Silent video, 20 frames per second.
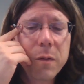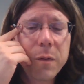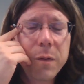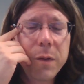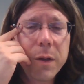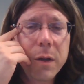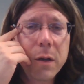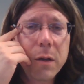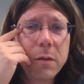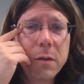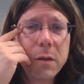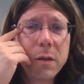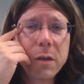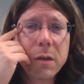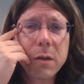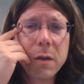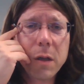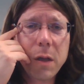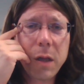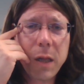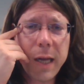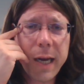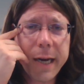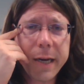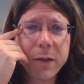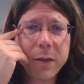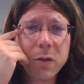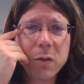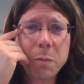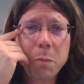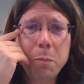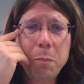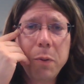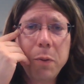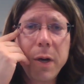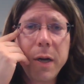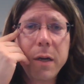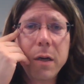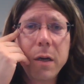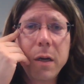the class,
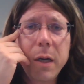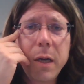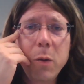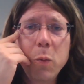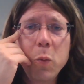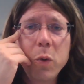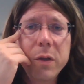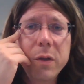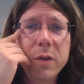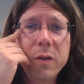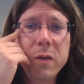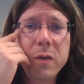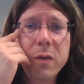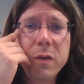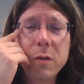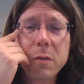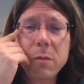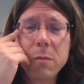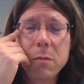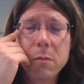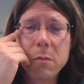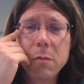but it was